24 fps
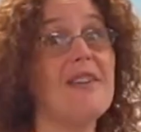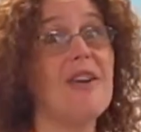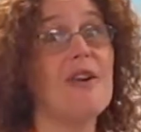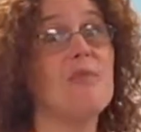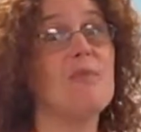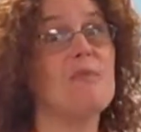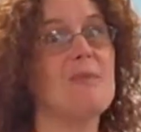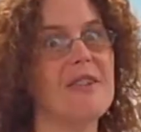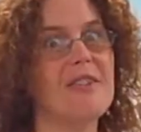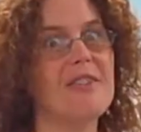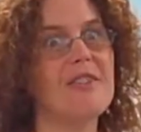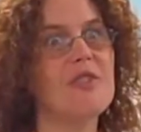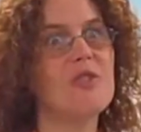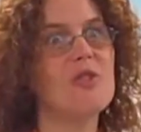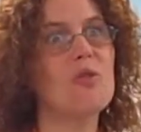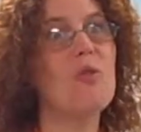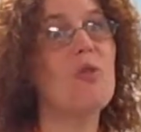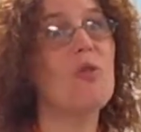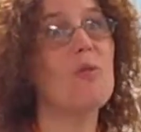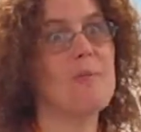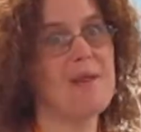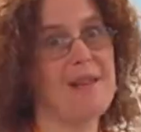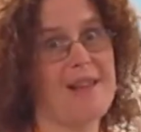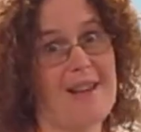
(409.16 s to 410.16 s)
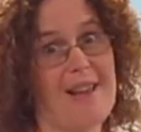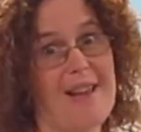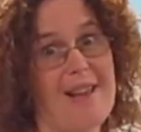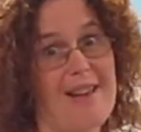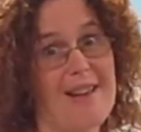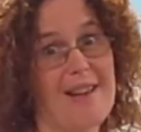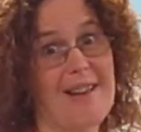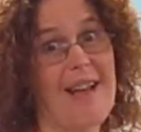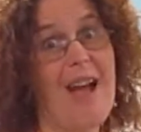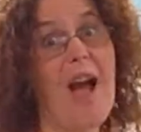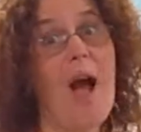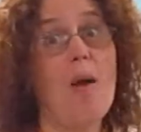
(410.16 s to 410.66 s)
our middle school
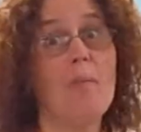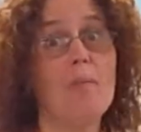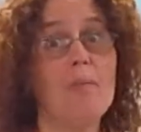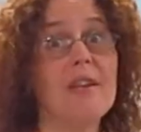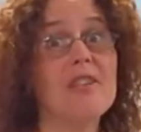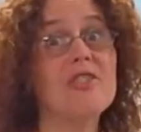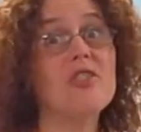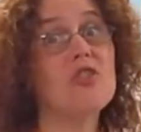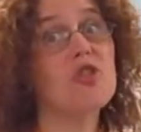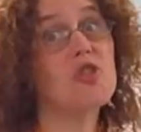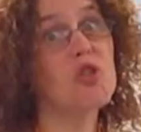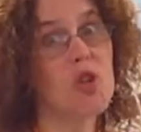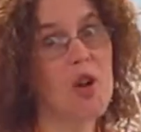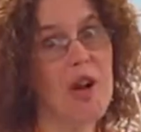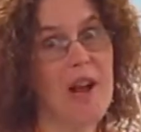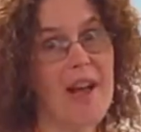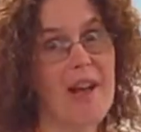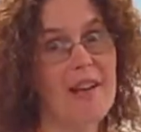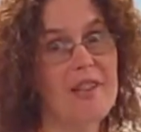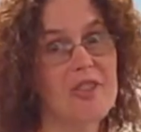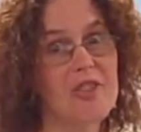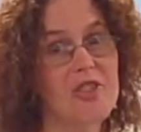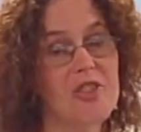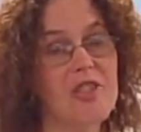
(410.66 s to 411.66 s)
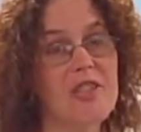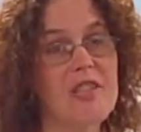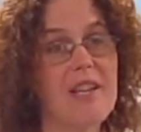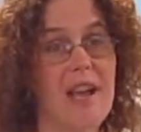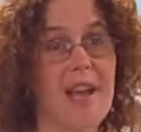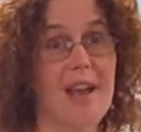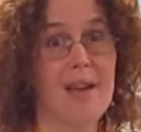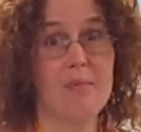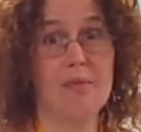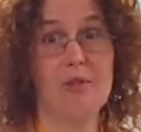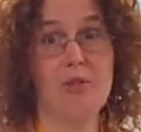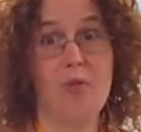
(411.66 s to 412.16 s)
meeting, Miss Trish
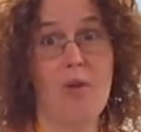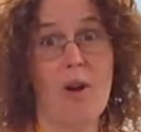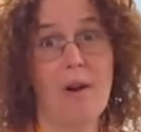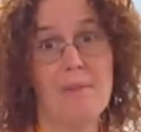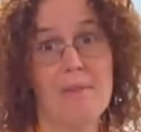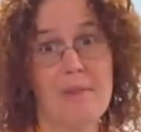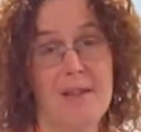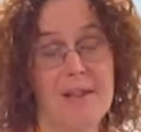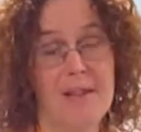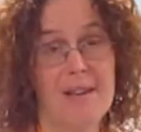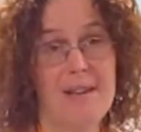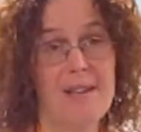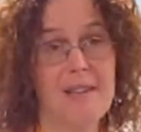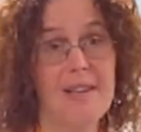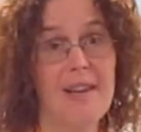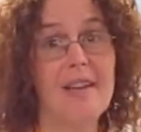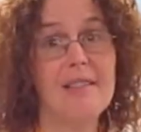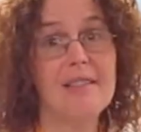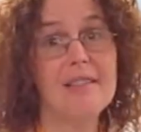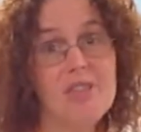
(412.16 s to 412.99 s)
came to our meeting and